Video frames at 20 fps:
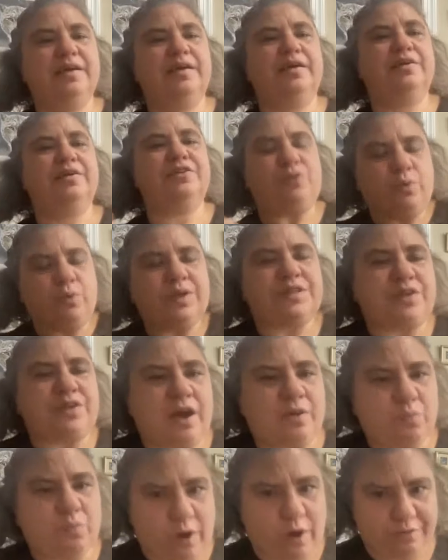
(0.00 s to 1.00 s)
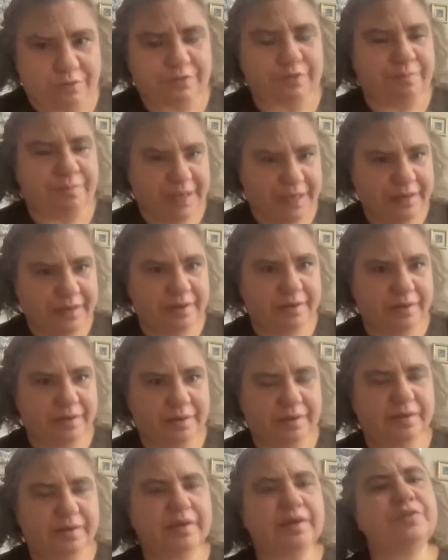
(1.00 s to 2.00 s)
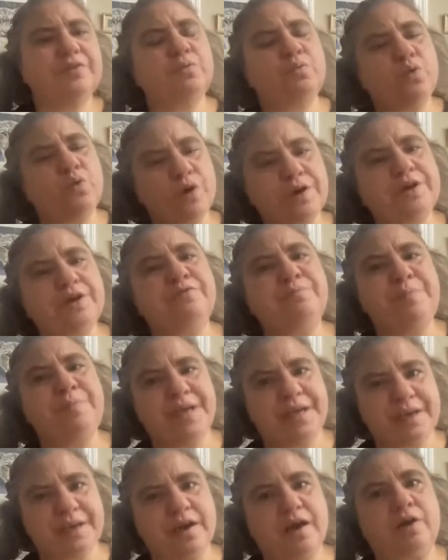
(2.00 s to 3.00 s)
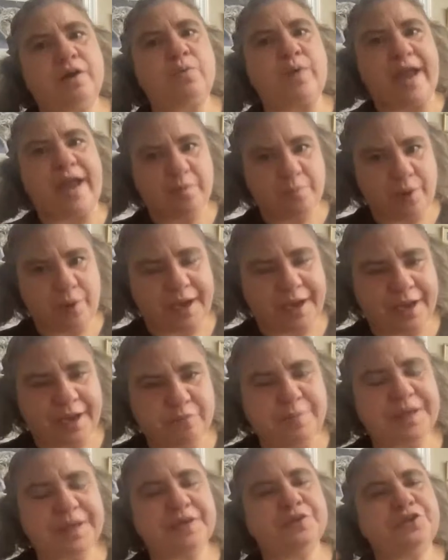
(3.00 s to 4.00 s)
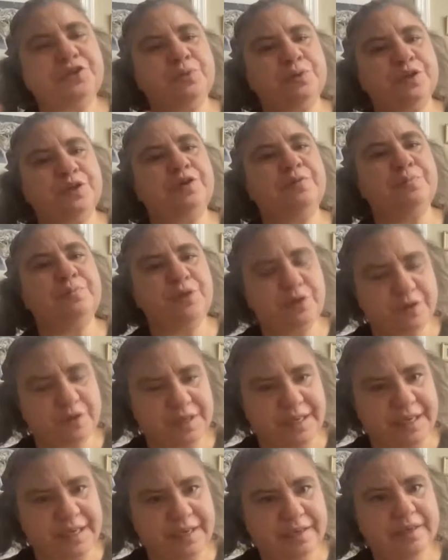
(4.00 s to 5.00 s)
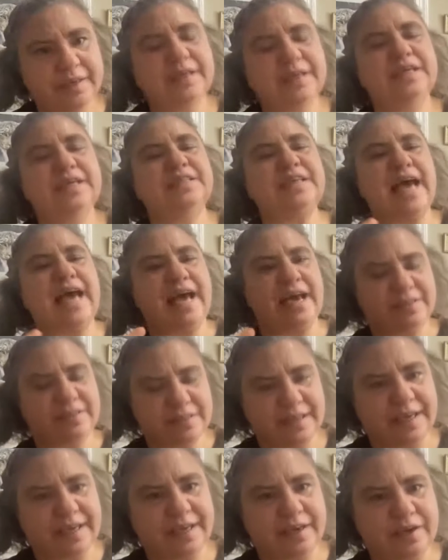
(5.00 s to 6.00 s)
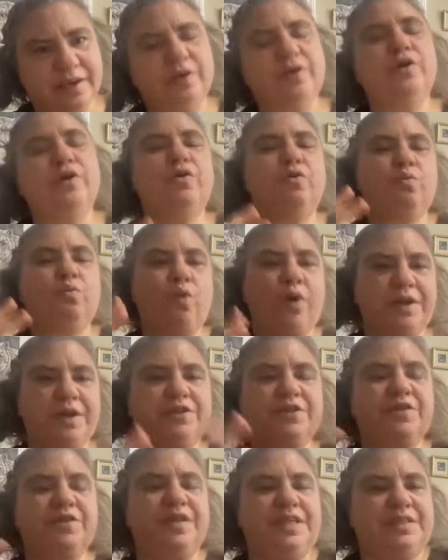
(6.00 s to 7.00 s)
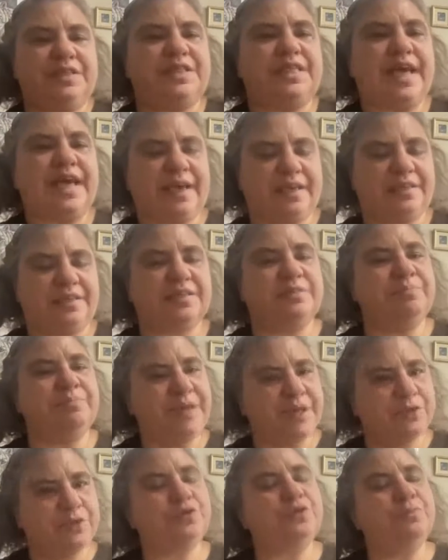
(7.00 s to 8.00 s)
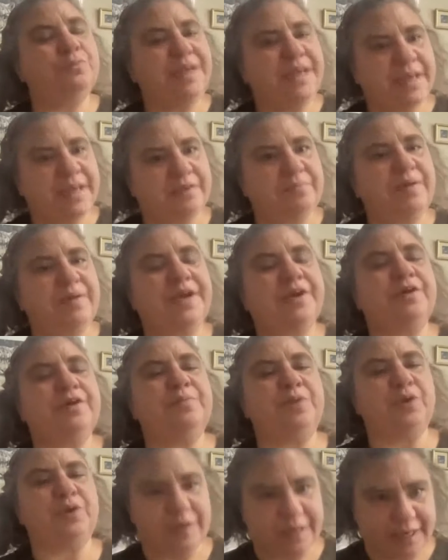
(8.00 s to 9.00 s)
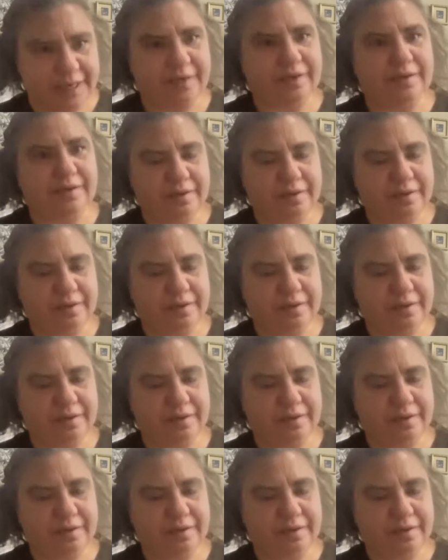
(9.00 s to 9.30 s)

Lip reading: so what does God want from me? The work of being a rabbi, of being a Jew in community, is asking, what do these texts mean to me in my community?